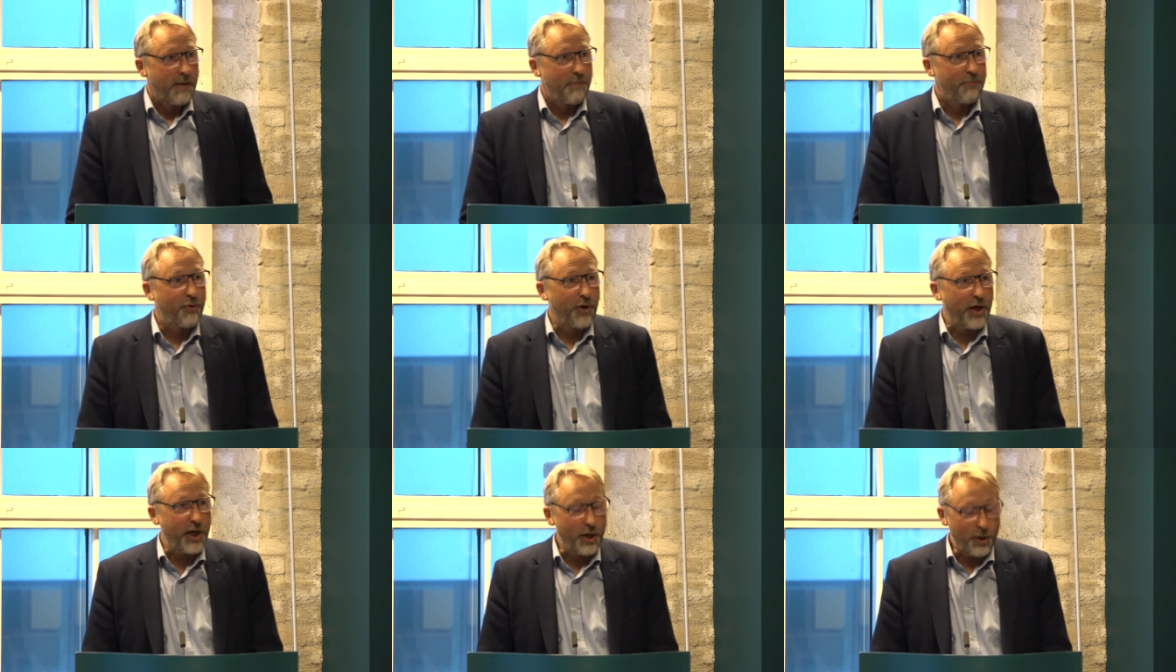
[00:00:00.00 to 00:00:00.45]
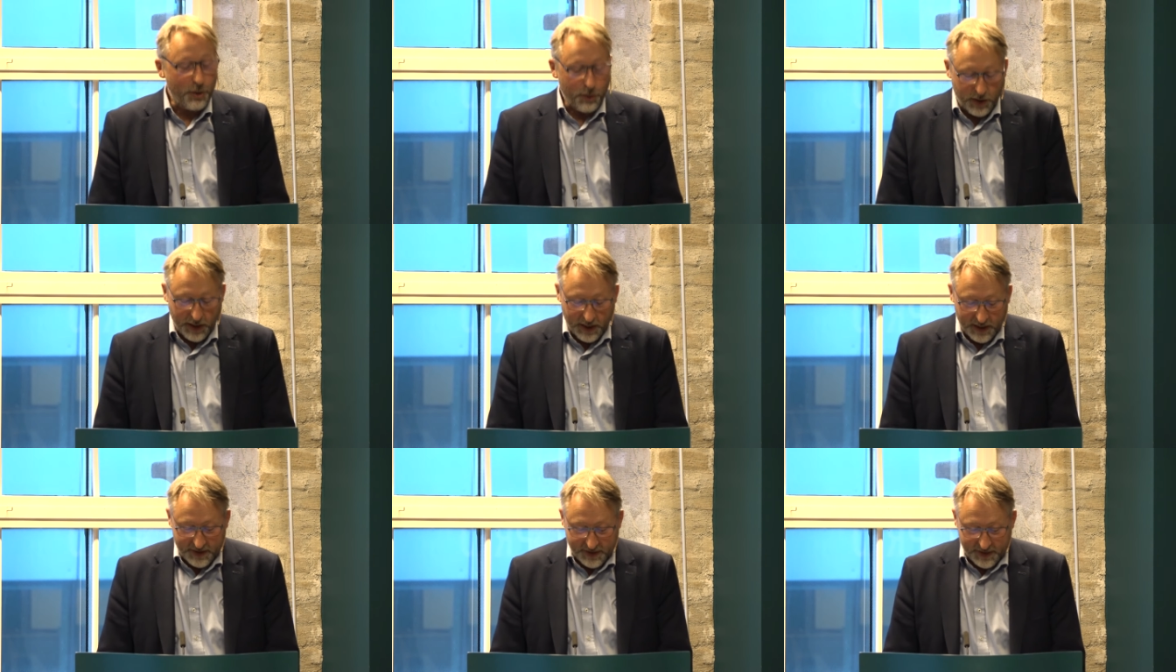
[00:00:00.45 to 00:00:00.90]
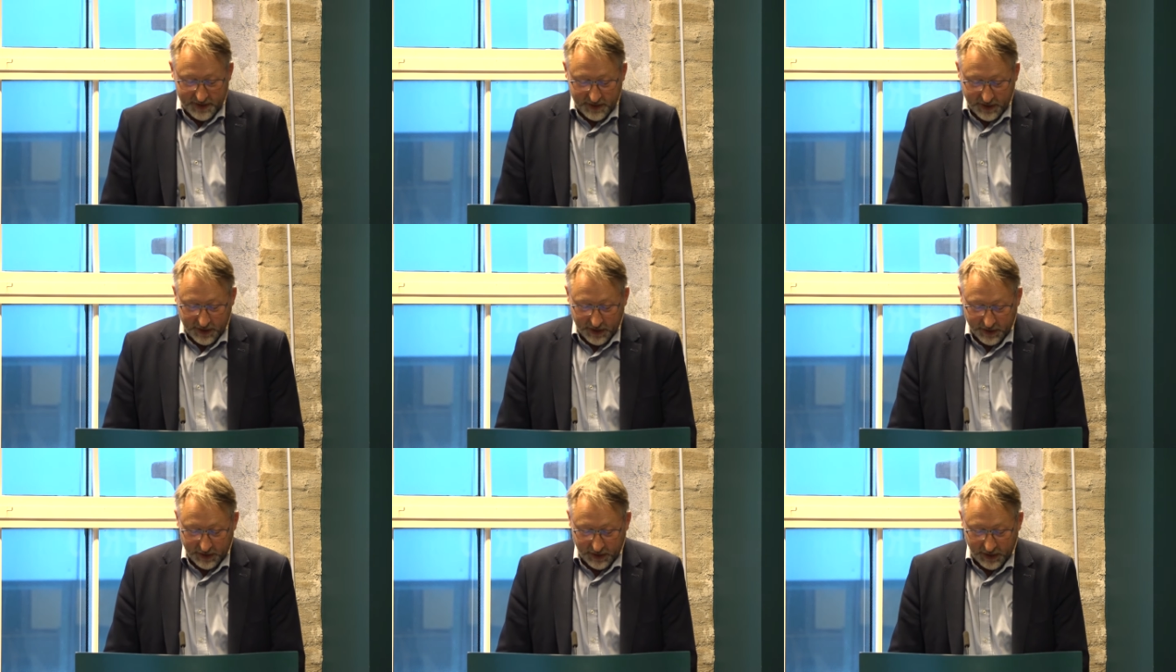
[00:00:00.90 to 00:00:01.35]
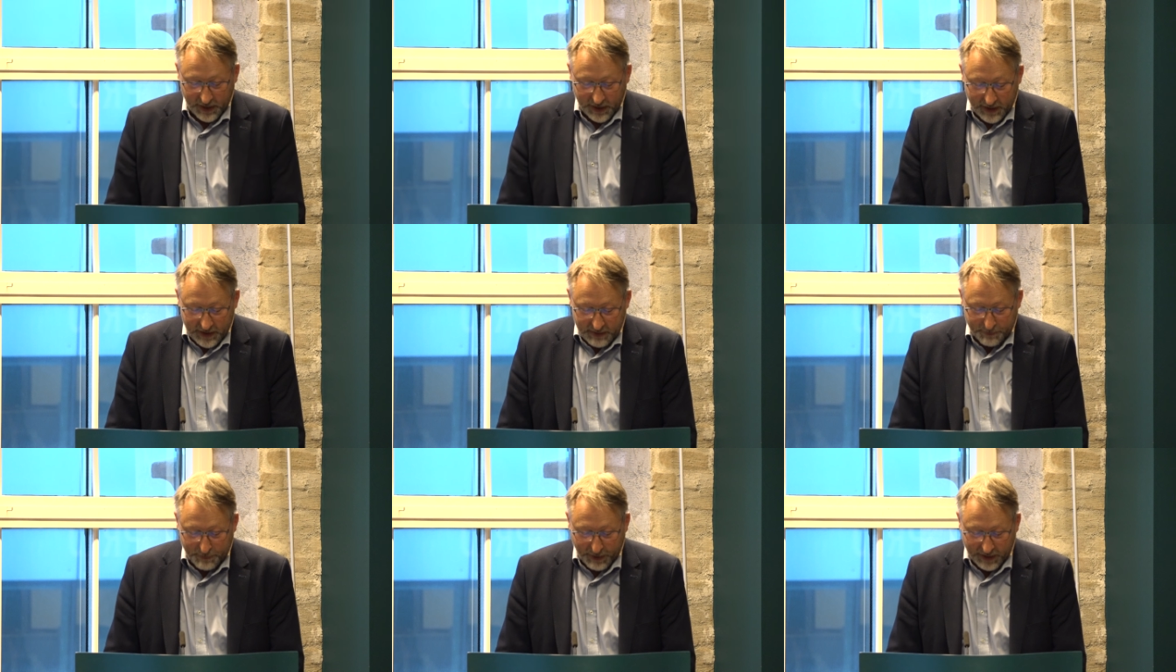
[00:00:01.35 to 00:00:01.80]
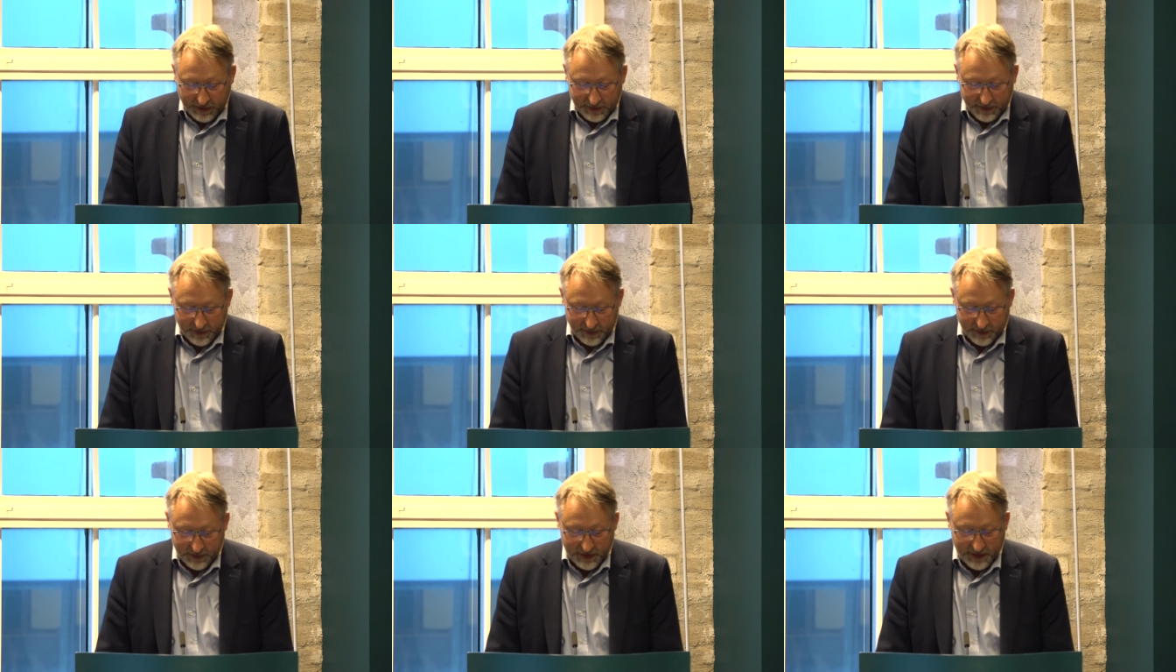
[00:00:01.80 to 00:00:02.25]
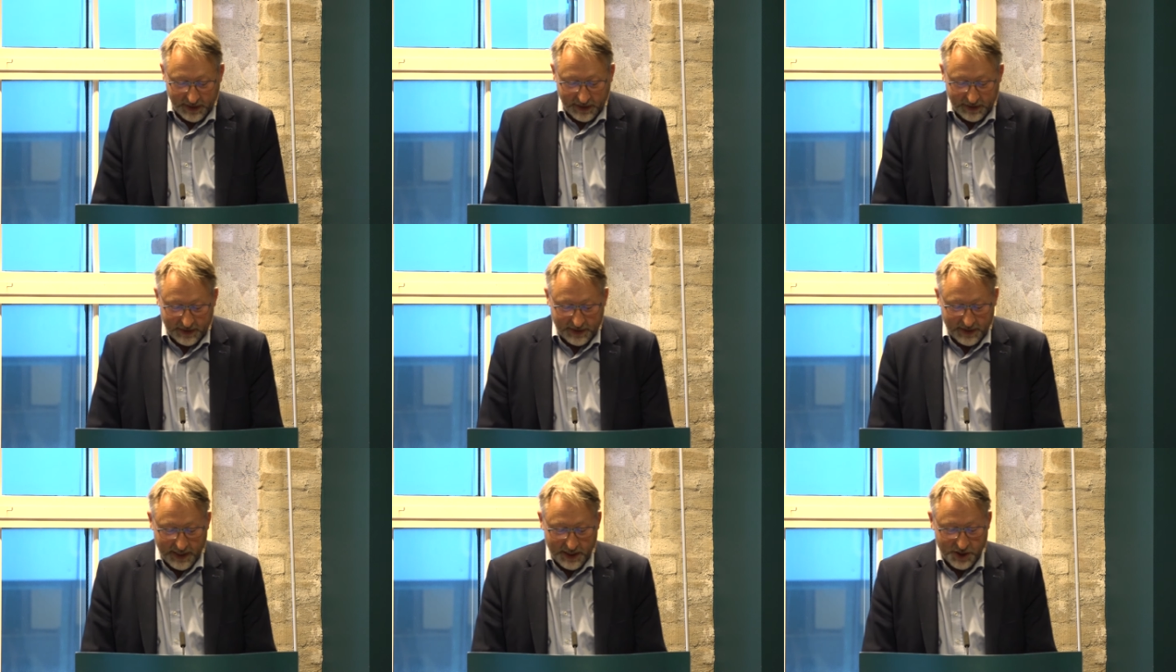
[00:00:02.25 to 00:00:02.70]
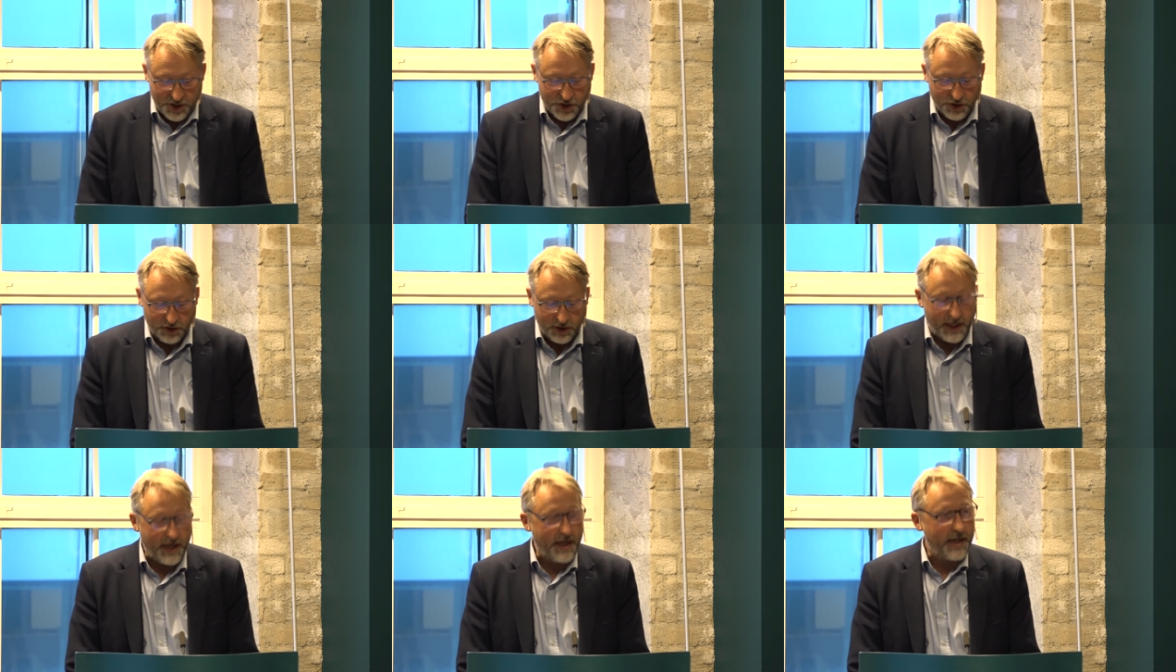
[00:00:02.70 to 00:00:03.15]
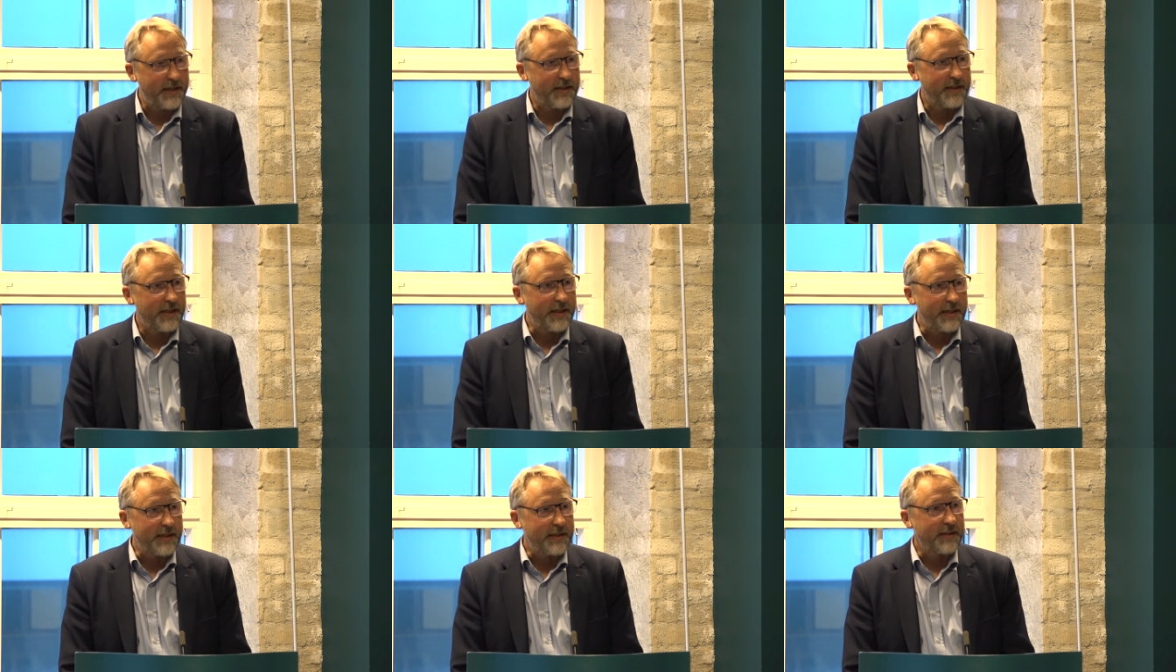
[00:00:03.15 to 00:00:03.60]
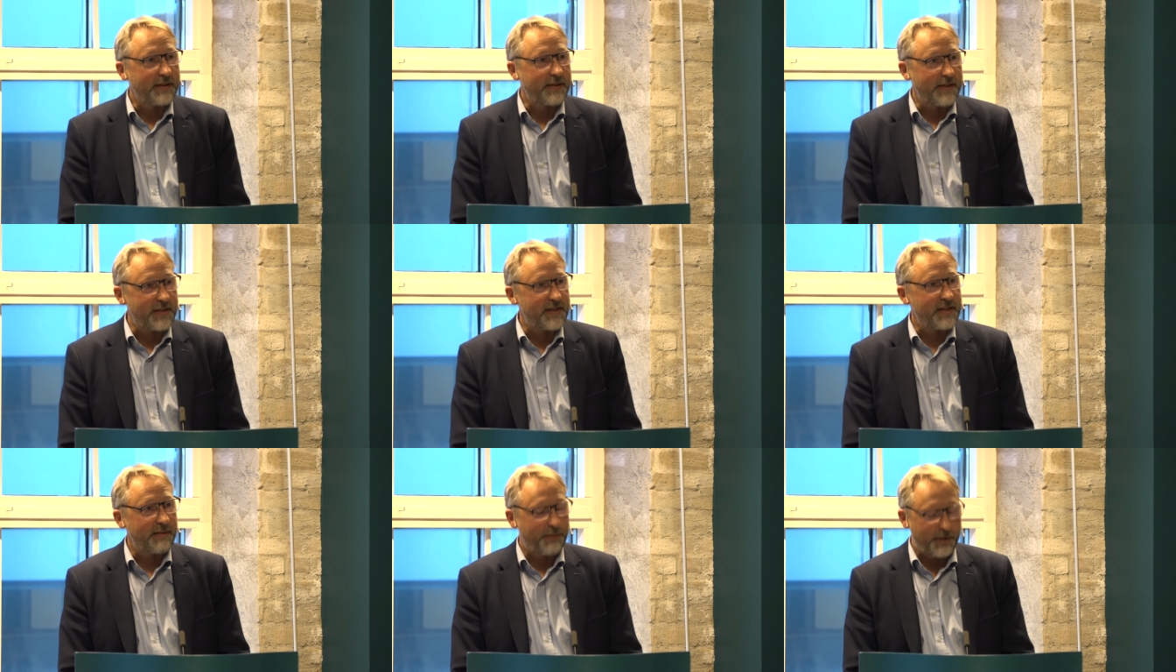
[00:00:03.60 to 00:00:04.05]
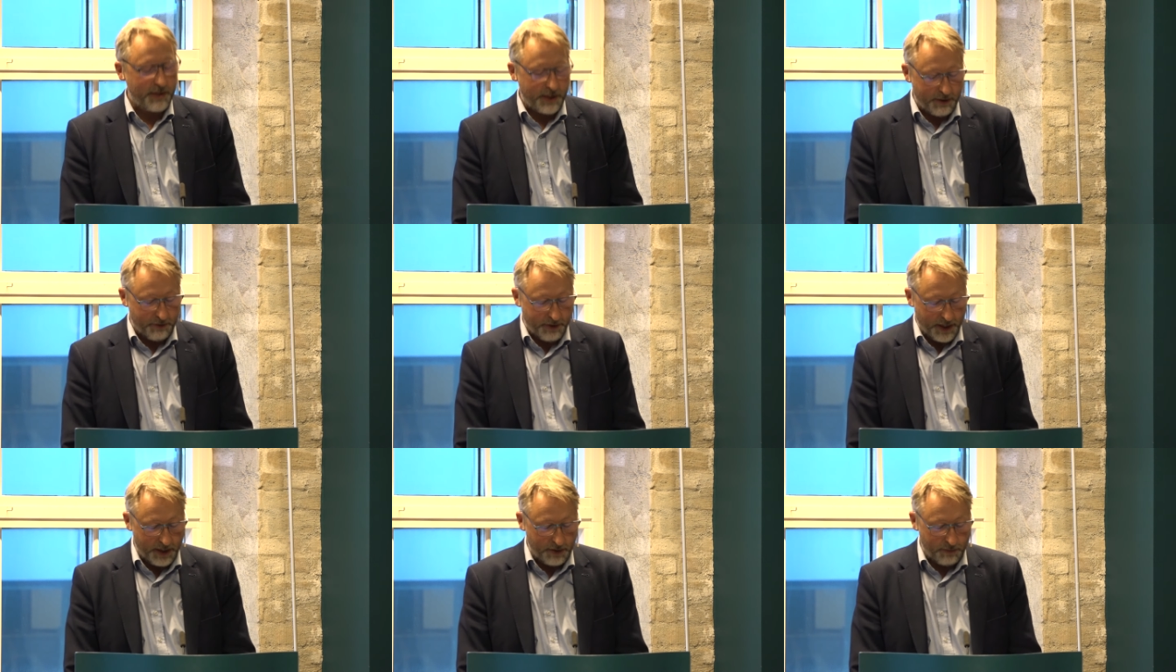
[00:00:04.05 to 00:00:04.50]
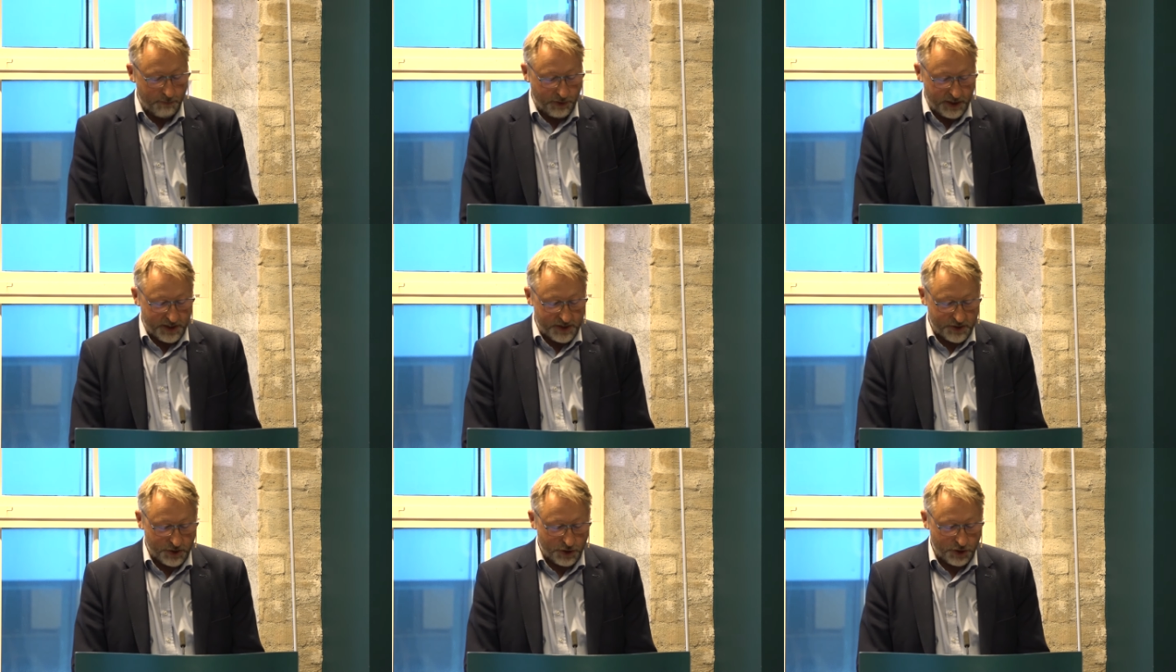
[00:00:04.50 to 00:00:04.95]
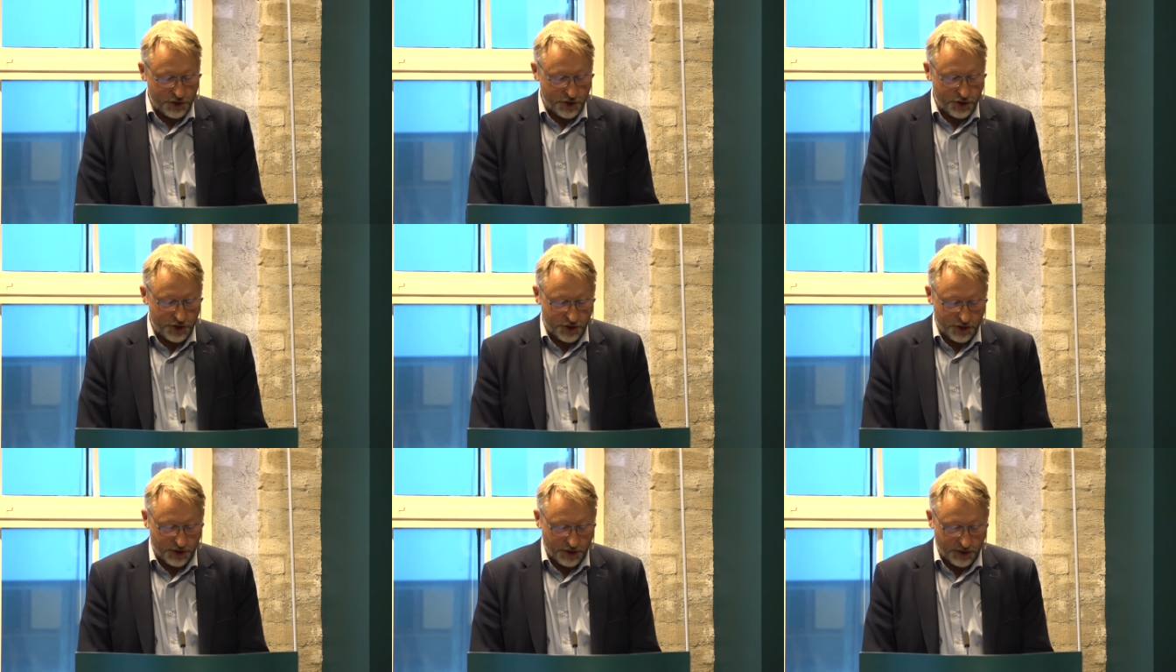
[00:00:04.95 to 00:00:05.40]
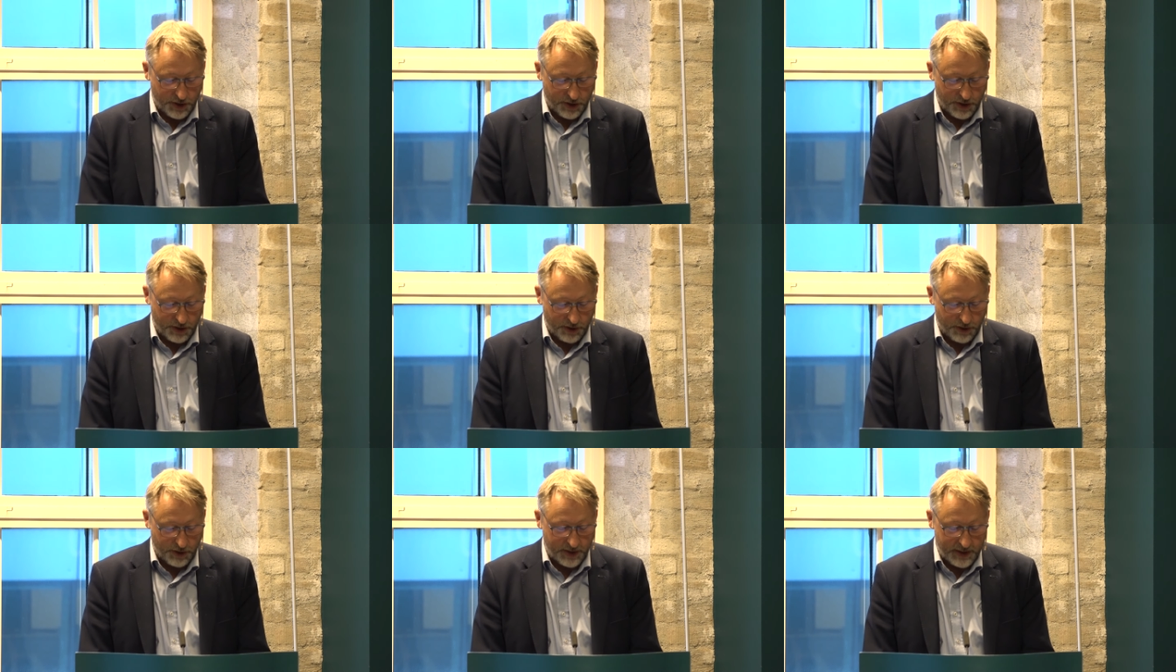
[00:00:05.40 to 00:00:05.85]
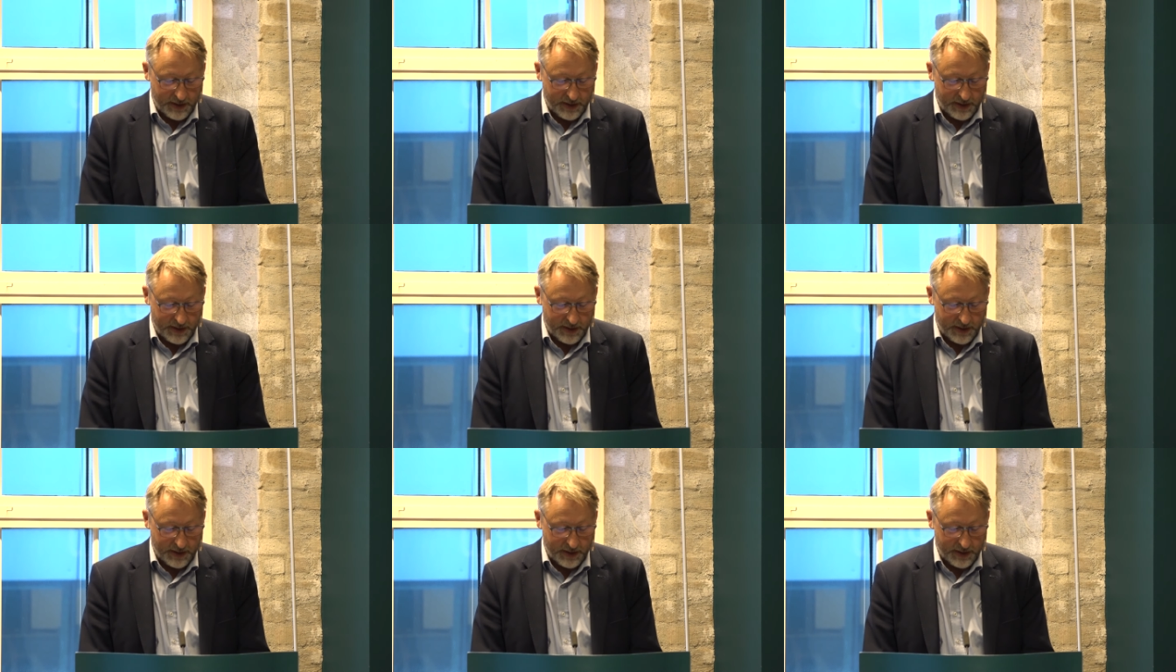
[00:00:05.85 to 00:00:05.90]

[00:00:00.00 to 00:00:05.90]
PRIO is an independent, international, and interdisciplinary research uh,